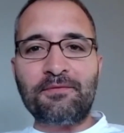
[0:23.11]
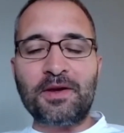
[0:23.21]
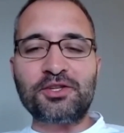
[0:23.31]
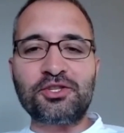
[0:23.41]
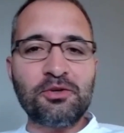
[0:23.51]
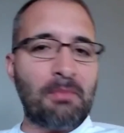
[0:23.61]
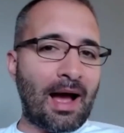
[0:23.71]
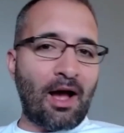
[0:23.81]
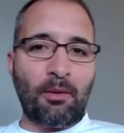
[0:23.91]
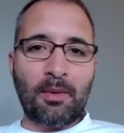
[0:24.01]
FSU,
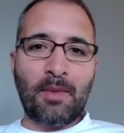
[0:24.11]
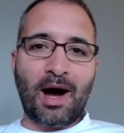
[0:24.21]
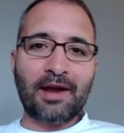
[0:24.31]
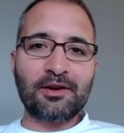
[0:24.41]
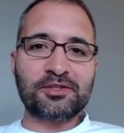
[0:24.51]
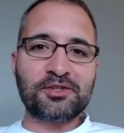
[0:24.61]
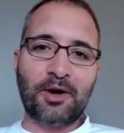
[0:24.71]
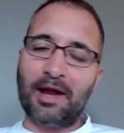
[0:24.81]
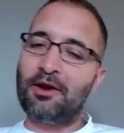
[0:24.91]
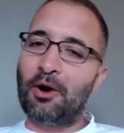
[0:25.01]
my alma mater,
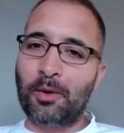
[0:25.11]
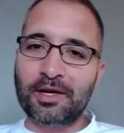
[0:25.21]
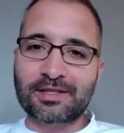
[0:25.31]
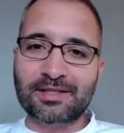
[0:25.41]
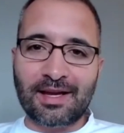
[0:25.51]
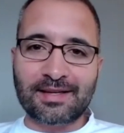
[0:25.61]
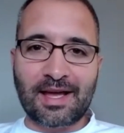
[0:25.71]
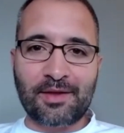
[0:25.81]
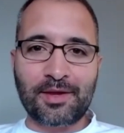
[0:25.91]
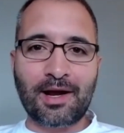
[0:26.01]
so I know what it's like
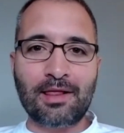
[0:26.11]
down there.